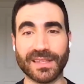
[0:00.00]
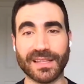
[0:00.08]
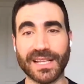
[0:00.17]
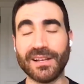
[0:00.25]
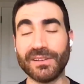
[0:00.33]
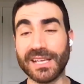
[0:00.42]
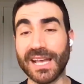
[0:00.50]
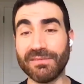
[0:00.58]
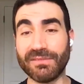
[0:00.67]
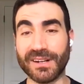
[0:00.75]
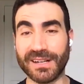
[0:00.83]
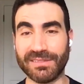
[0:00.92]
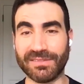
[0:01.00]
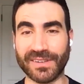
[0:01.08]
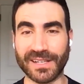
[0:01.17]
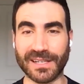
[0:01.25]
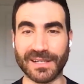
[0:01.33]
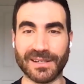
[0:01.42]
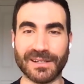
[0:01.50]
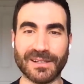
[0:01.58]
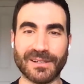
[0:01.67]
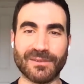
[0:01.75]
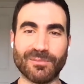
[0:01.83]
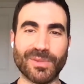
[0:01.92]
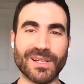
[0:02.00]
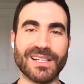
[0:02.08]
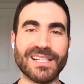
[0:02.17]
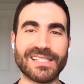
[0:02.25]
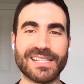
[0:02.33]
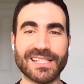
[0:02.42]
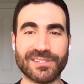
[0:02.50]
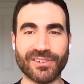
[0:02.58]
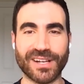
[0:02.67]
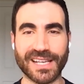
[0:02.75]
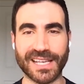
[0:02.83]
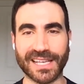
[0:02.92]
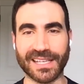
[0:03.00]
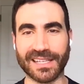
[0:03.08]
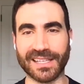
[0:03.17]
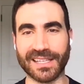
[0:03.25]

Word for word: they don't get very far, but at least they're trying.